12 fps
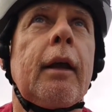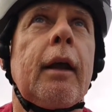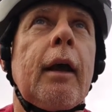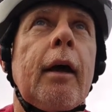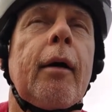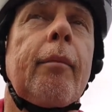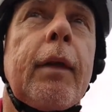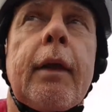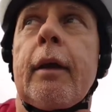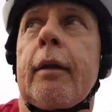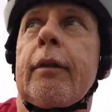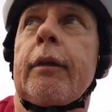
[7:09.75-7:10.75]

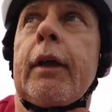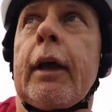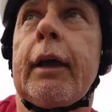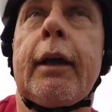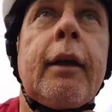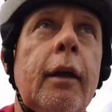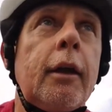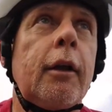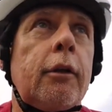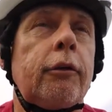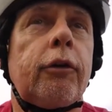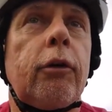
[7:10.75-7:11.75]
that they
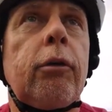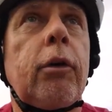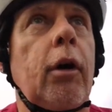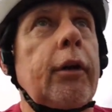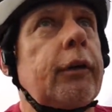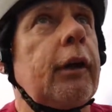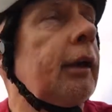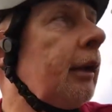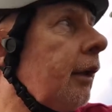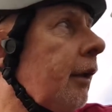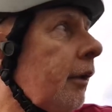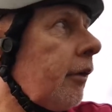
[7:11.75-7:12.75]
do not
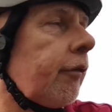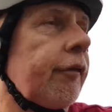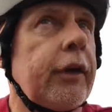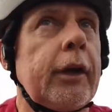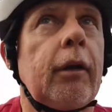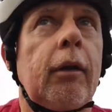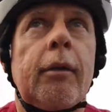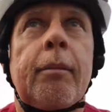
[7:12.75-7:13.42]
feel